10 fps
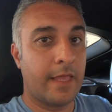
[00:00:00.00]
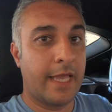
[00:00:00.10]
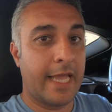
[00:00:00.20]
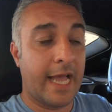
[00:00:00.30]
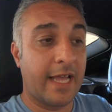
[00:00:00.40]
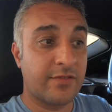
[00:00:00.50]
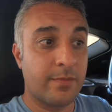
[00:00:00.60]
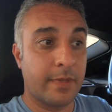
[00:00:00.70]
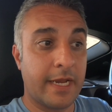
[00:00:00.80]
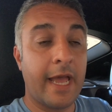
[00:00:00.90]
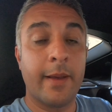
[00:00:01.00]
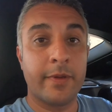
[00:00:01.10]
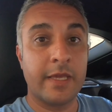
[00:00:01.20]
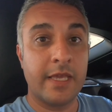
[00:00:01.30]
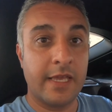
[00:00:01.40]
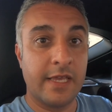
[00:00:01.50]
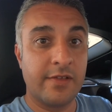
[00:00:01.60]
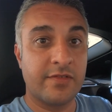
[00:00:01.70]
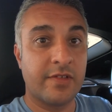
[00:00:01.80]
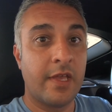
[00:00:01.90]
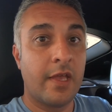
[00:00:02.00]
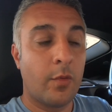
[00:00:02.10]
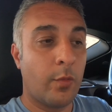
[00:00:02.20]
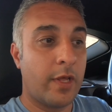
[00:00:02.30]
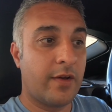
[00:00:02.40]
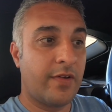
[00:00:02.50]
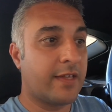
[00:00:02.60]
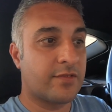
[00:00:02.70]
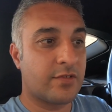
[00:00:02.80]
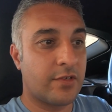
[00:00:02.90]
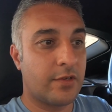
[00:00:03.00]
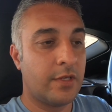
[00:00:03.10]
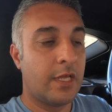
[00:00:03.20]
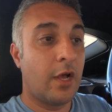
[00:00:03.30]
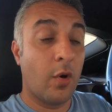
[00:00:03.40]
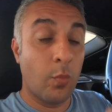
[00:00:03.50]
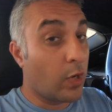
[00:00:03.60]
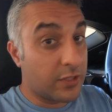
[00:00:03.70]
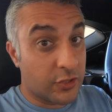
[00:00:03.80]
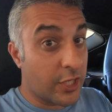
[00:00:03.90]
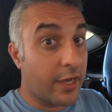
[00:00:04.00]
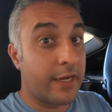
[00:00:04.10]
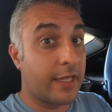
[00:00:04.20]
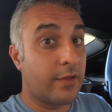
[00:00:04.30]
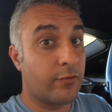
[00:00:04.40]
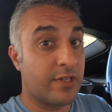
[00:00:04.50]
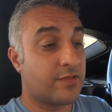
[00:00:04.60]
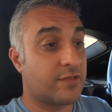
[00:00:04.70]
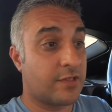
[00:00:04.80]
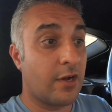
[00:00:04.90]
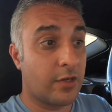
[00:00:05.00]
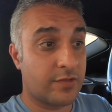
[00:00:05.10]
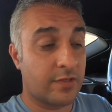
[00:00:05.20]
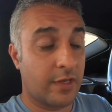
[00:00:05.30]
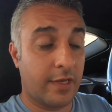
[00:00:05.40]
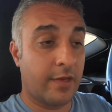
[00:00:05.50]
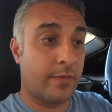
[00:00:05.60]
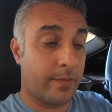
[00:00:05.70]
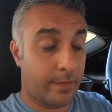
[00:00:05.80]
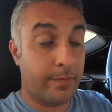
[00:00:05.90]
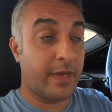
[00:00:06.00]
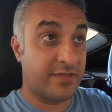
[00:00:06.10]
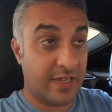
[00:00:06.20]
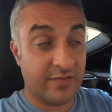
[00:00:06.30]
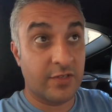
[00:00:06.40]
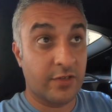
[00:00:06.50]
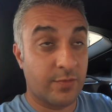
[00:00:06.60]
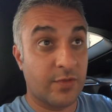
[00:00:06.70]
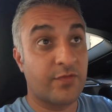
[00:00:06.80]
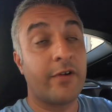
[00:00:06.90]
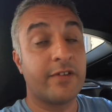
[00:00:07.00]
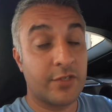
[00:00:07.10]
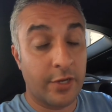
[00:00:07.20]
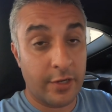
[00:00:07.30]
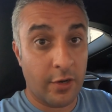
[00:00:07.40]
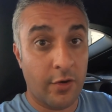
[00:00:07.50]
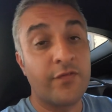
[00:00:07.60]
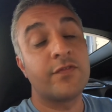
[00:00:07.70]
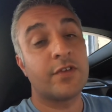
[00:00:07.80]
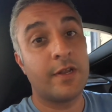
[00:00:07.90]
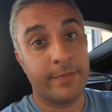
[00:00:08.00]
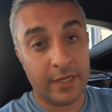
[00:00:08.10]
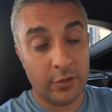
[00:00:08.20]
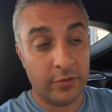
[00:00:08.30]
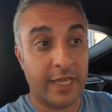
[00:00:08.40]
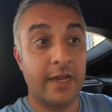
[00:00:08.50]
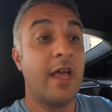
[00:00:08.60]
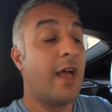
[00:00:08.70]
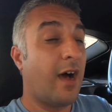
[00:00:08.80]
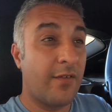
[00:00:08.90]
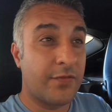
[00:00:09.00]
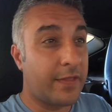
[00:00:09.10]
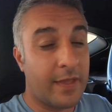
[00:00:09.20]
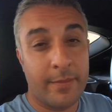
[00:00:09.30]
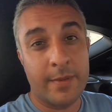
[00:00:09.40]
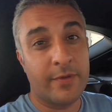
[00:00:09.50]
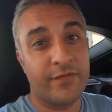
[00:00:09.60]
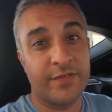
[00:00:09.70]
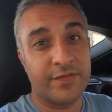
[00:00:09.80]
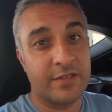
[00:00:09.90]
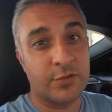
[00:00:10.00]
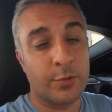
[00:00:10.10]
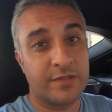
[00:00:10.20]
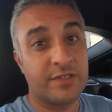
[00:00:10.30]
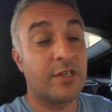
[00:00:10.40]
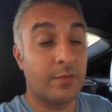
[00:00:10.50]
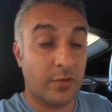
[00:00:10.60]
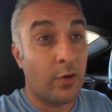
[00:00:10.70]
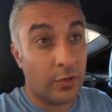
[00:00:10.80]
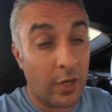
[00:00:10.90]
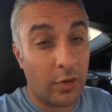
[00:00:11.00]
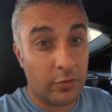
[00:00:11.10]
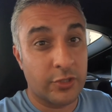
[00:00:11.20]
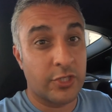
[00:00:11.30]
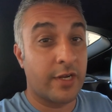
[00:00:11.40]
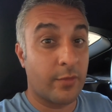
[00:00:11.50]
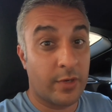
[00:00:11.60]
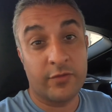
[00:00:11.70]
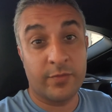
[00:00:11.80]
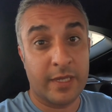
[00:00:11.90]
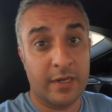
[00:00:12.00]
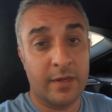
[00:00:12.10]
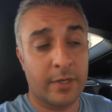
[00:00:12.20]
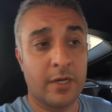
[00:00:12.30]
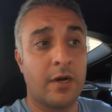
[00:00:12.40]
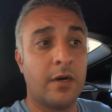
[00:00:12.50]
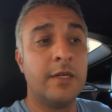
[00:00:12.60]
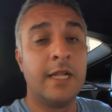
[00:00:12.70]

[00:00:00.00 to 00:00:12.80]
it hasn't been happy is when I've had to, on one journey, restart. Basically it starts misfiring, turn it off, turn it back on again. I've done that maybe 15-20 times on a longer journey when I was picking up a car,